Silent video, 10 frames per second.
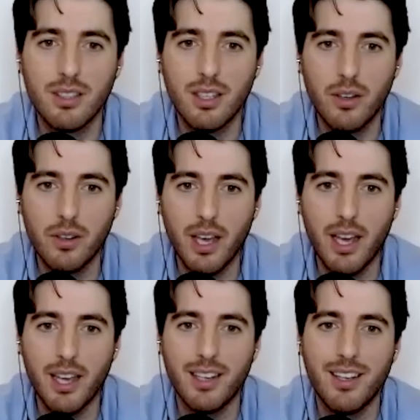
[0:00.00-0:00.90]

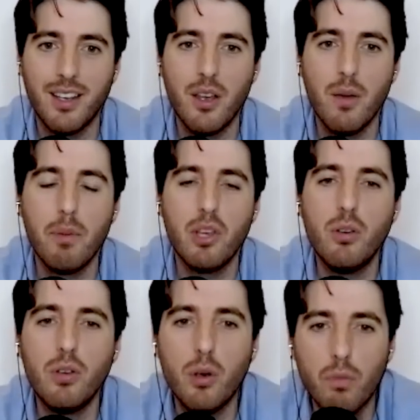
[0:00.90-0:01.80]
Okay.
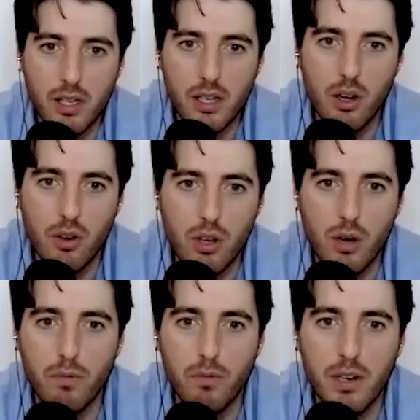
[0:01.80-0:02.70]
You know, you
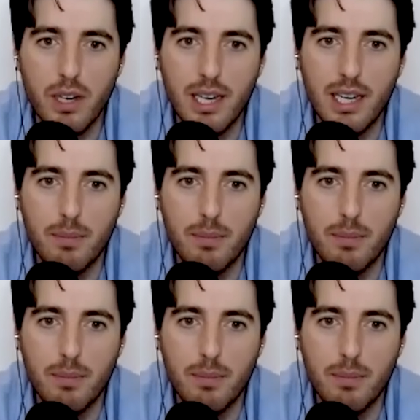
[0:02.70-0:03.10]
don't really